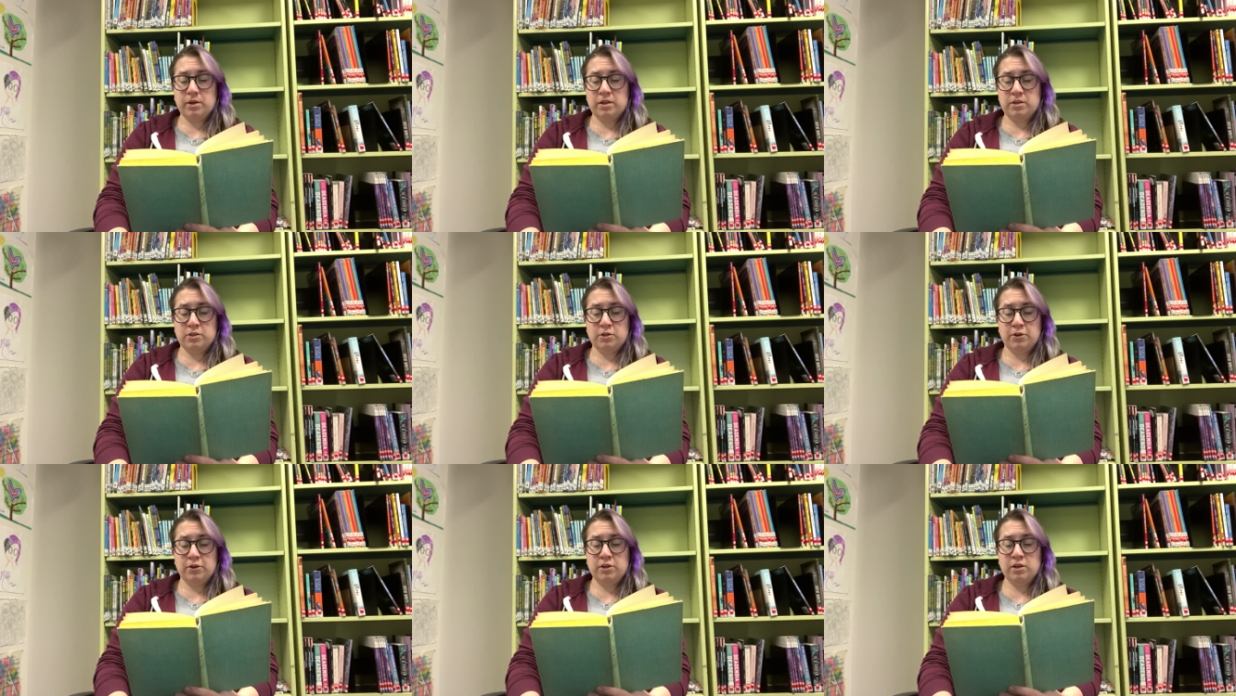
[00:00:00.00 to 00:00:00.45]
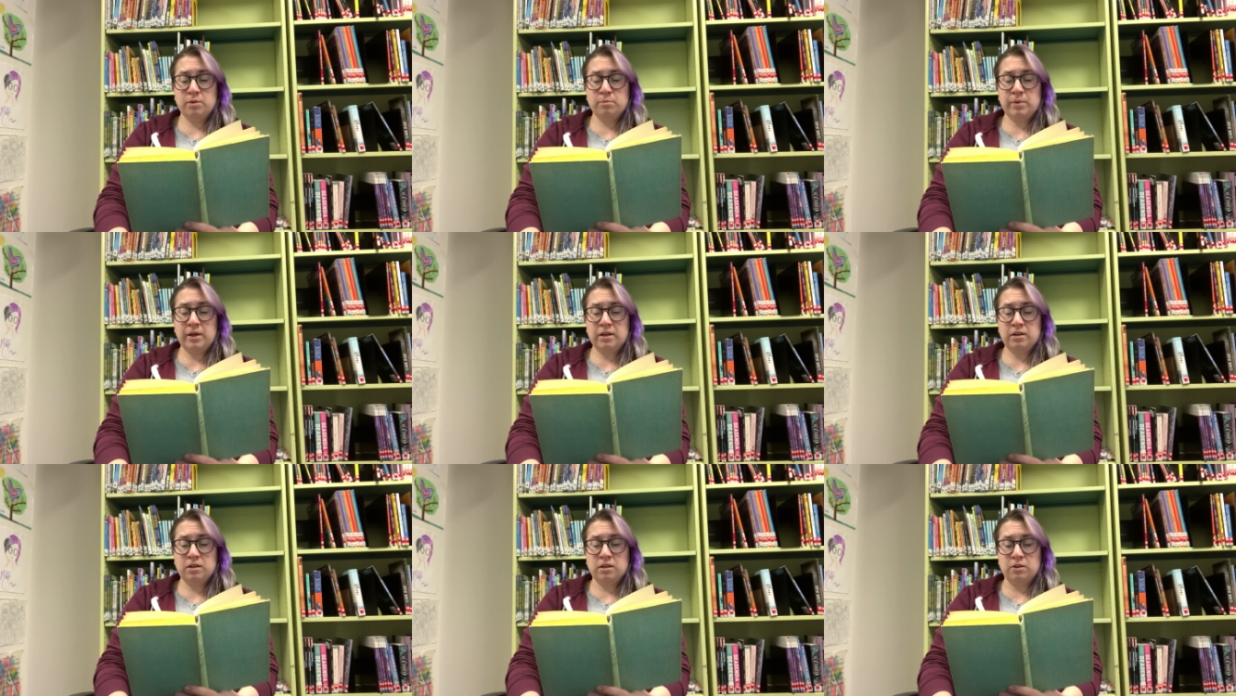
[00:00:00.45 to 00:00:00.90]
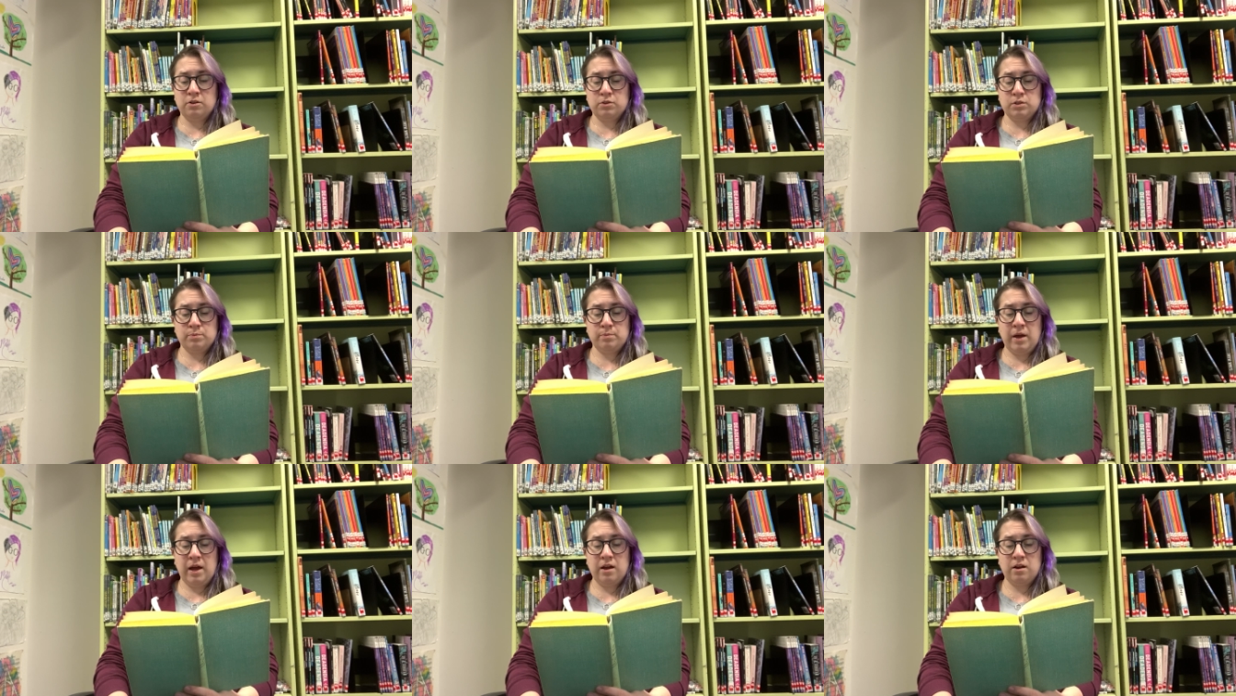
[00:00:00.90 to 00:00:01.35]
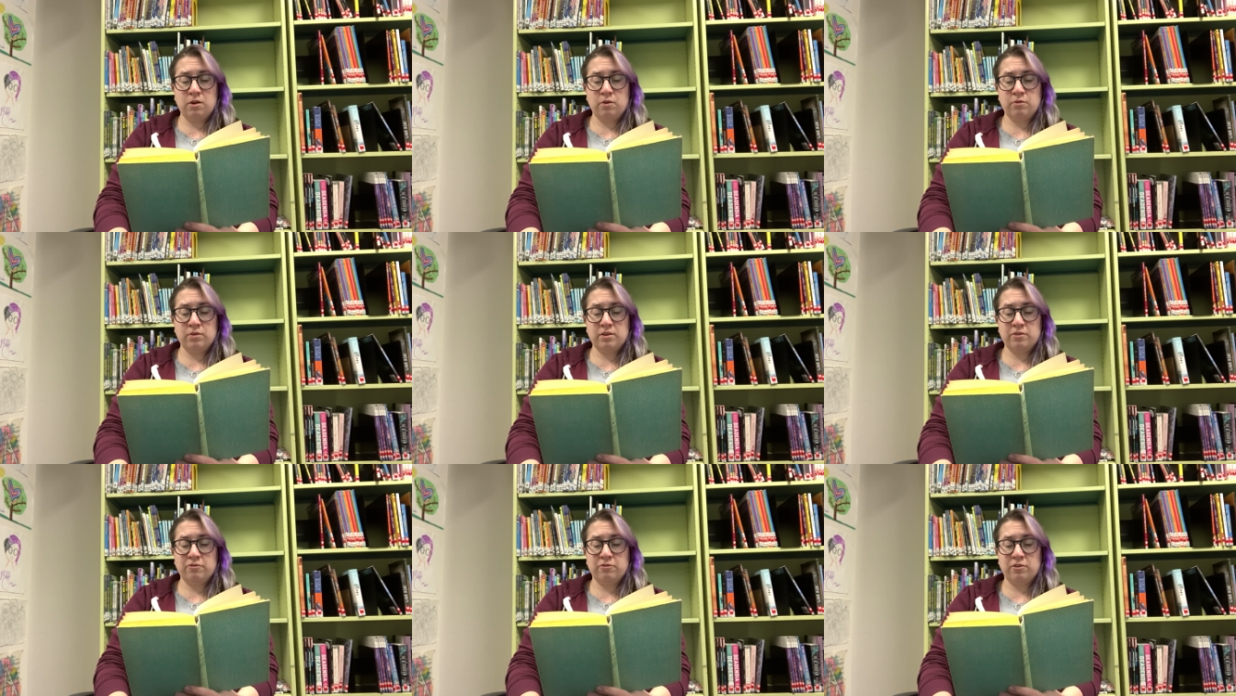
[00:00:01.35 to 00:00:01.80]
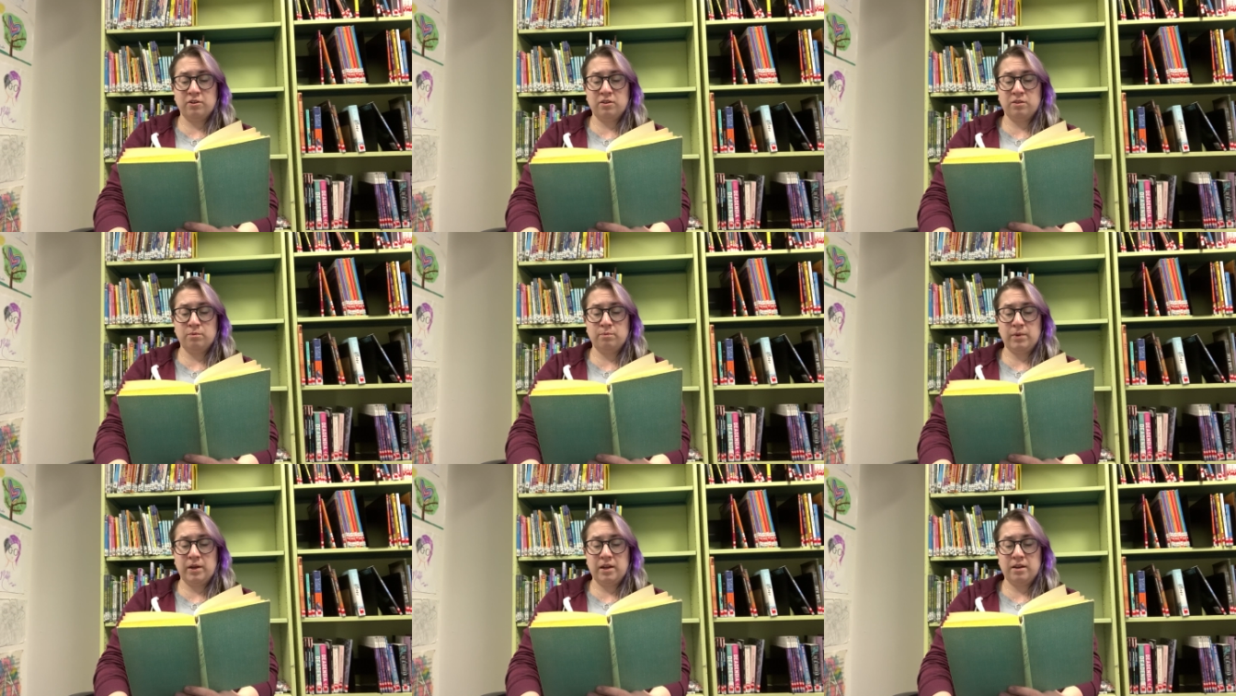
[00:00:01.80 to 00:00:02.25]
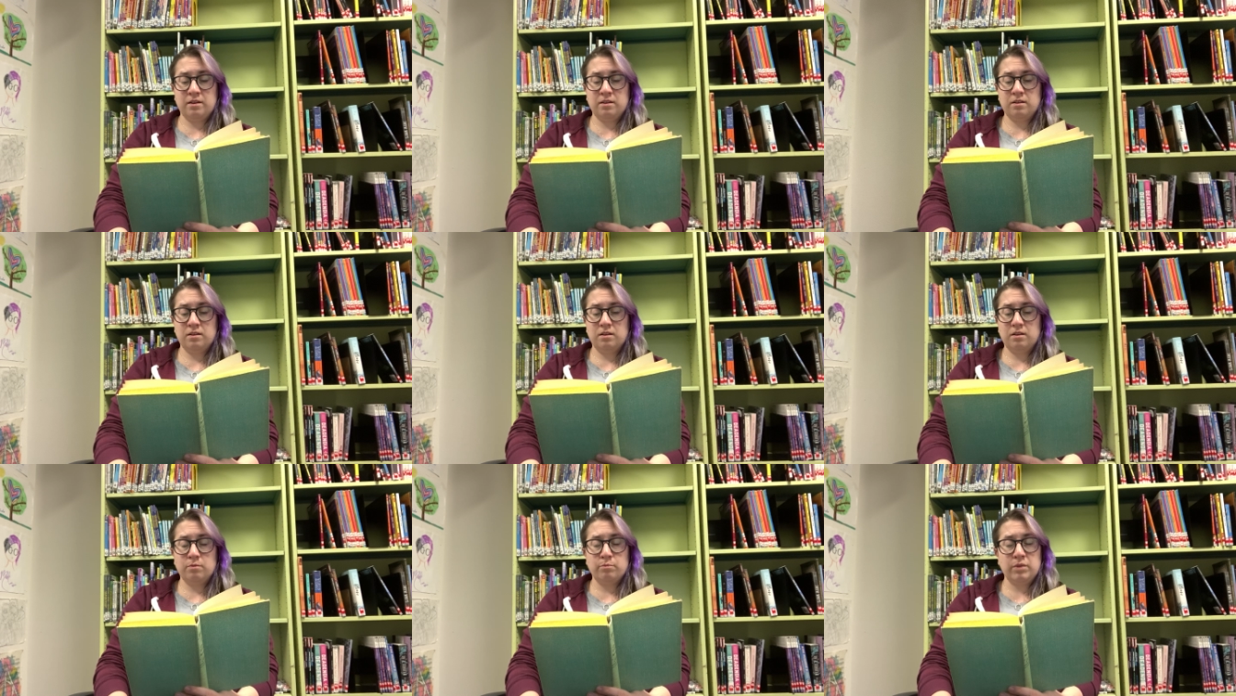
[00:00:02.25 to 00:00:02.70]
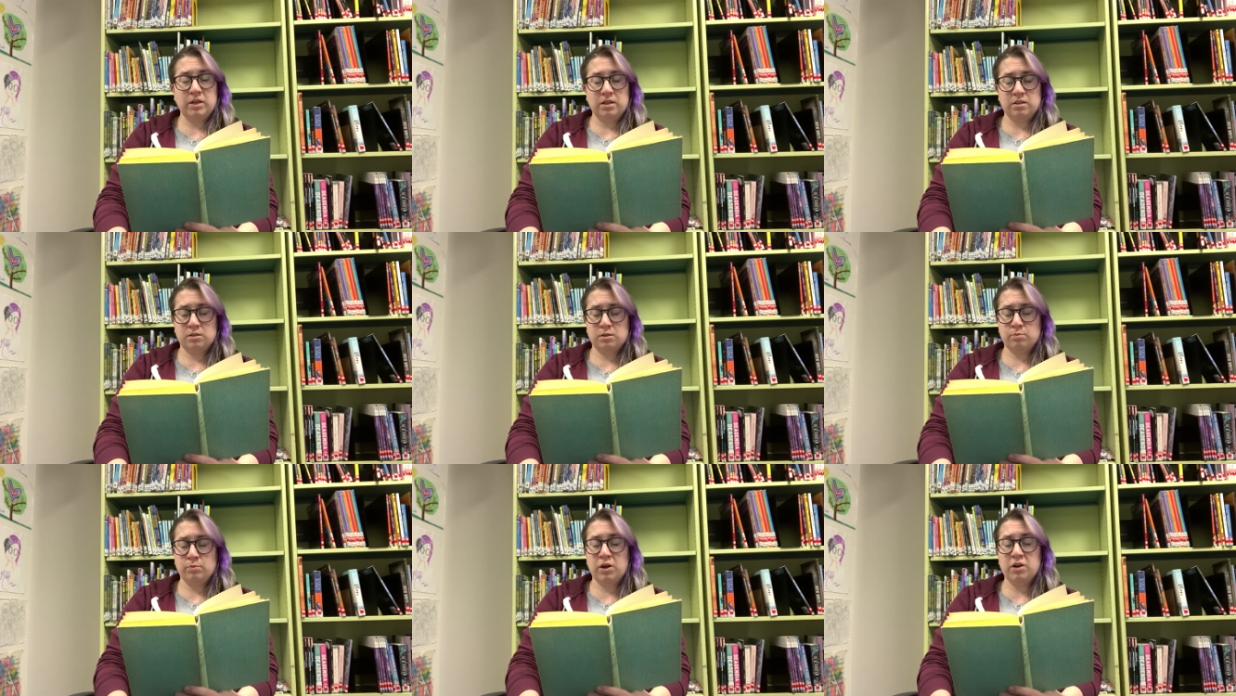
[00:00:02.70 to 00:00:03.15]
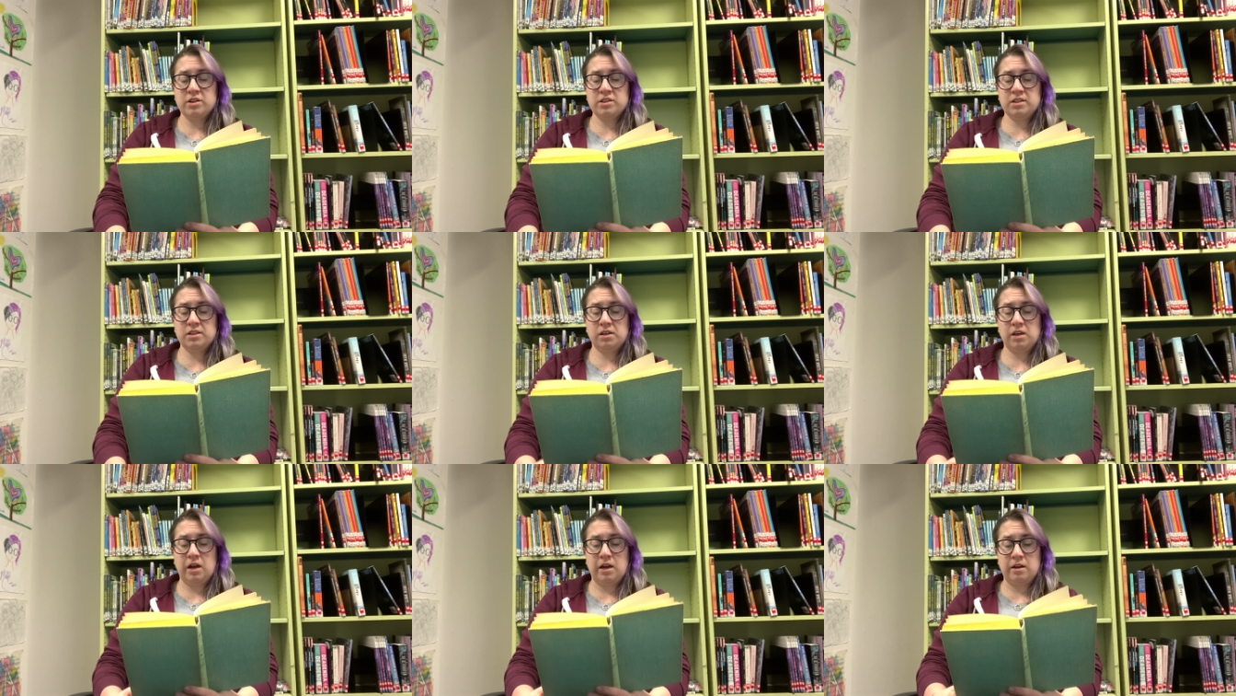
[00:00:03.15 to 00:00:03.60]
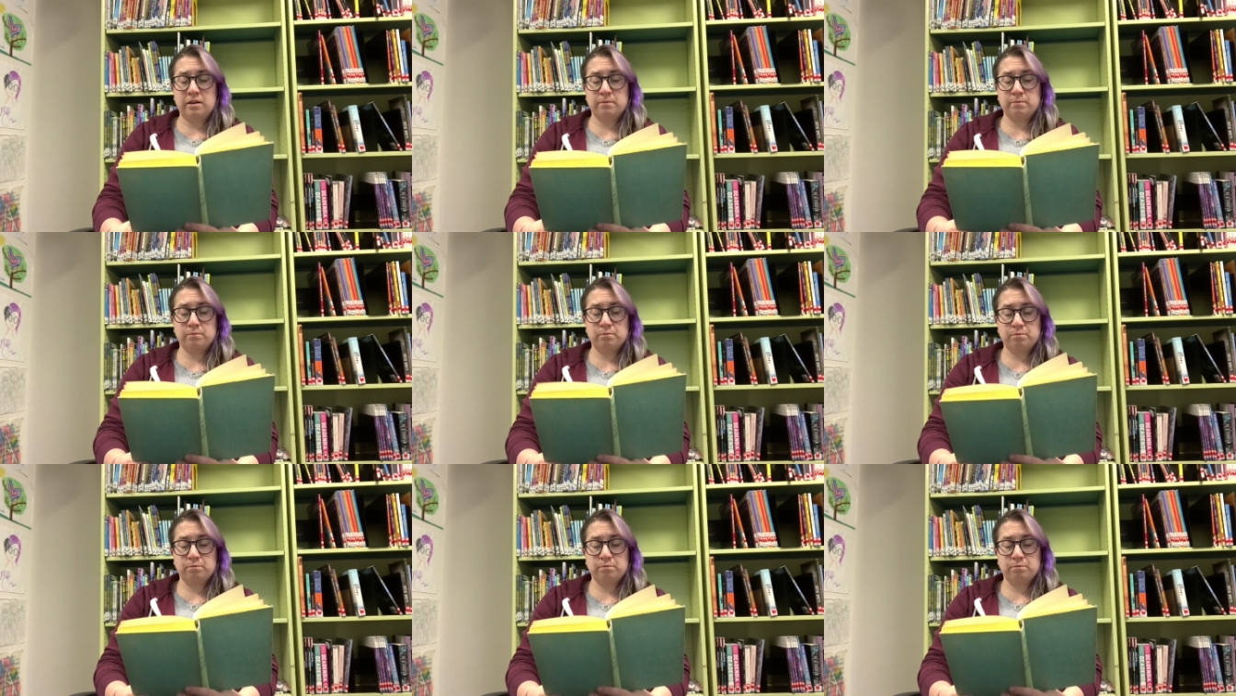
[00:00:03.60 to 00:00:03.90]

and turn your bedclothes back over the foot of the bed. Be as smart as you can.